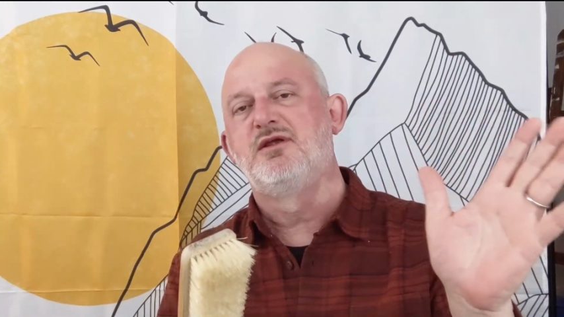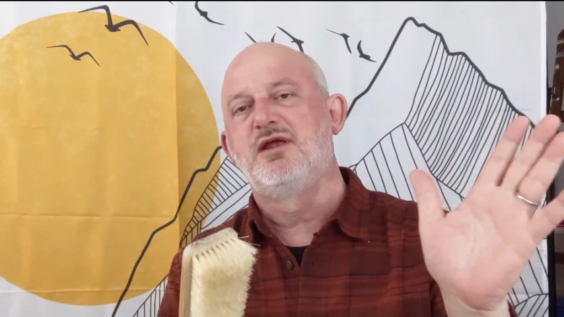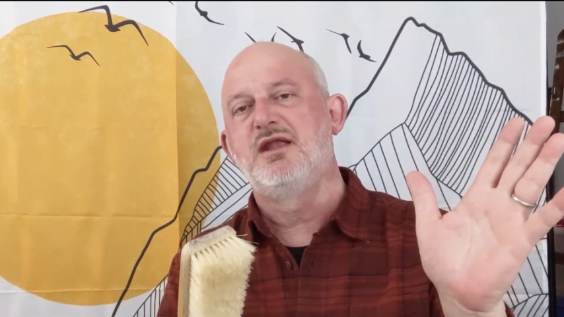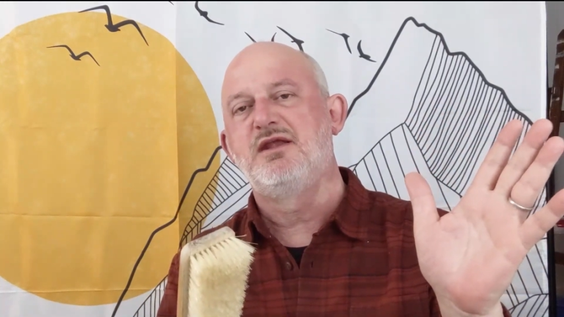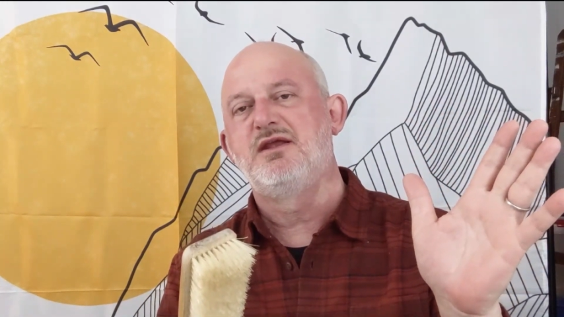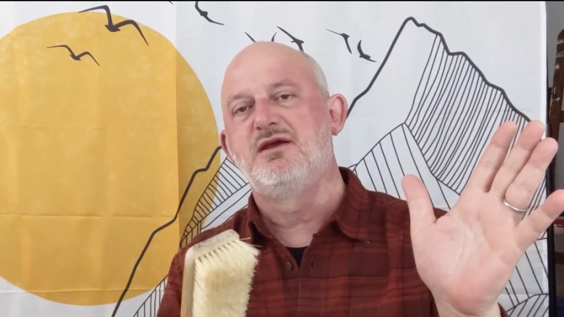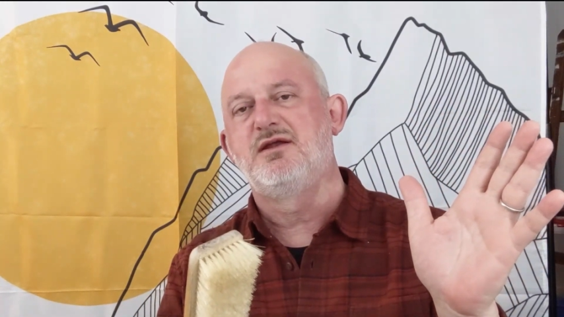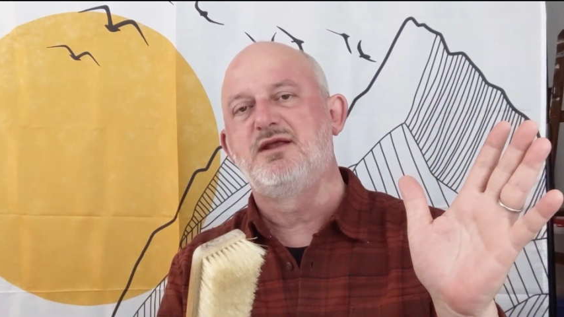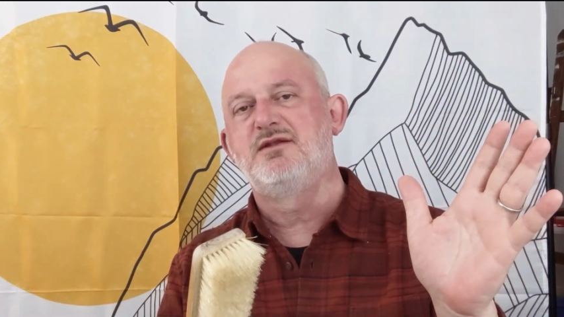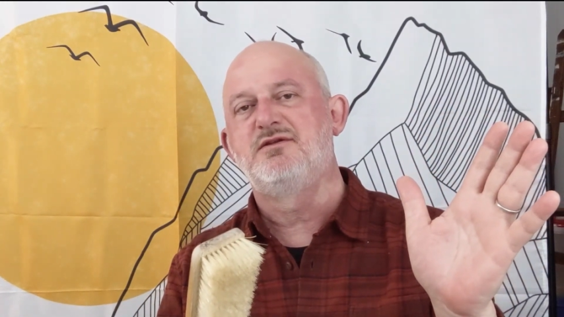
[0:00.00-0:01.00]
any
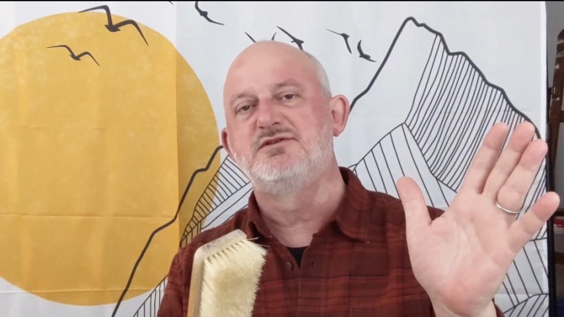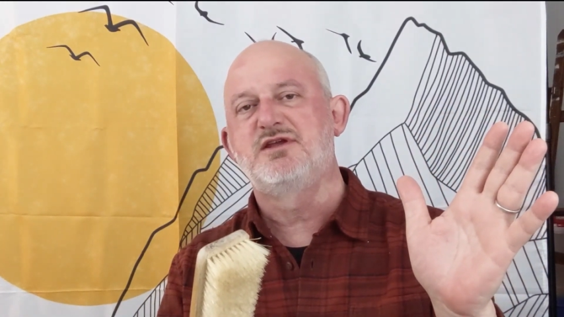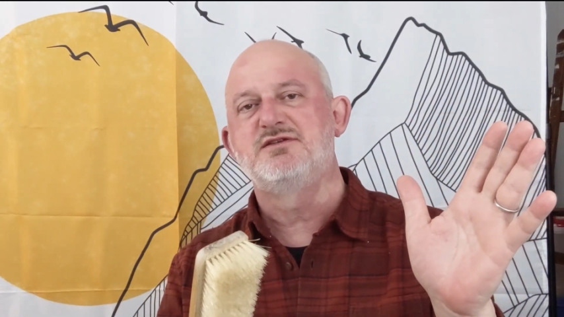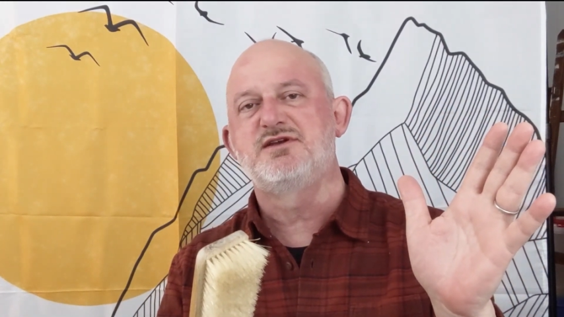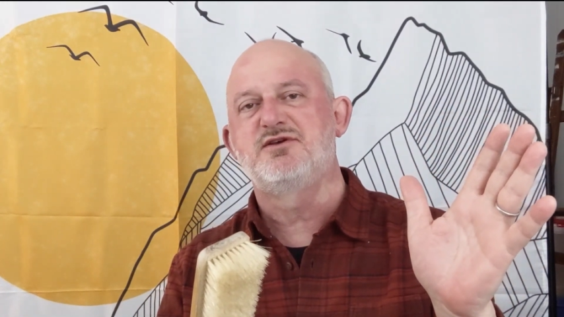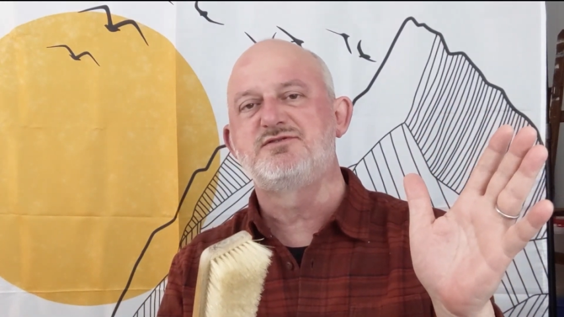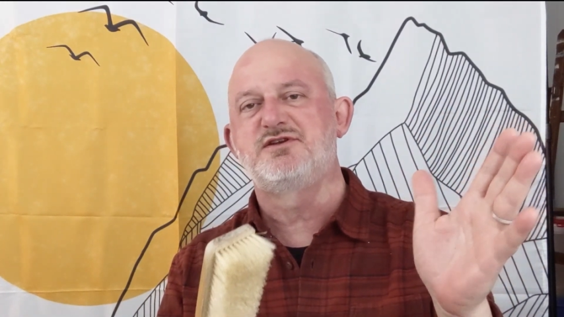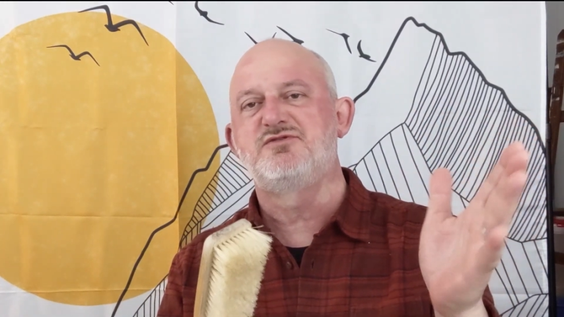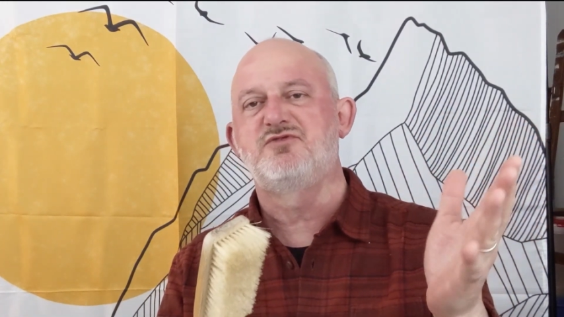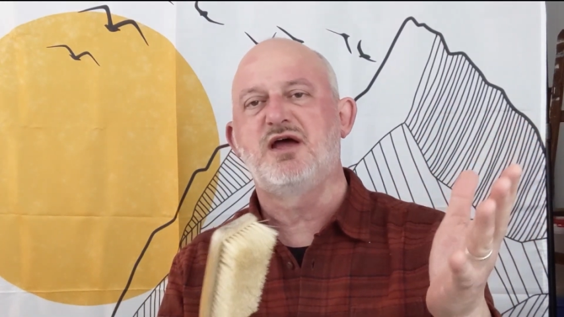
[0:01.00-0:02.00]
dead skin cells
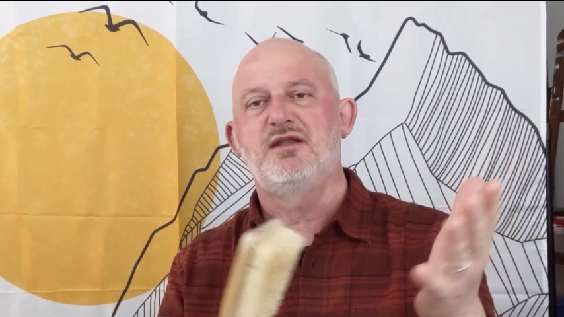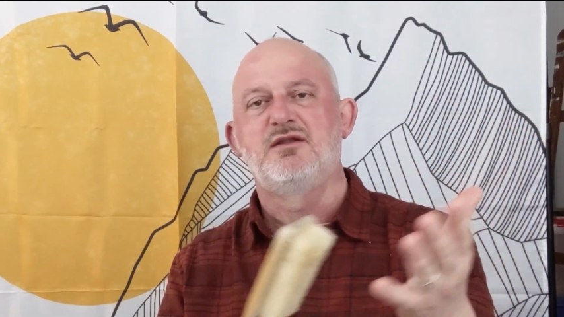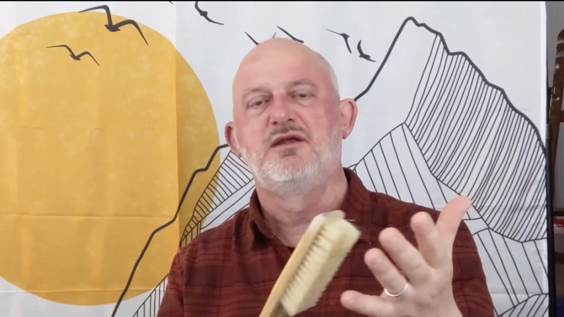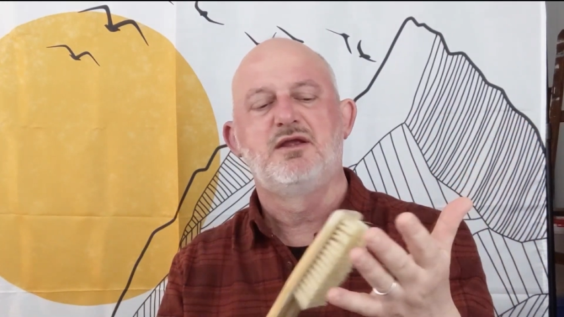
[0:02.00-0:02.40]
that you've got,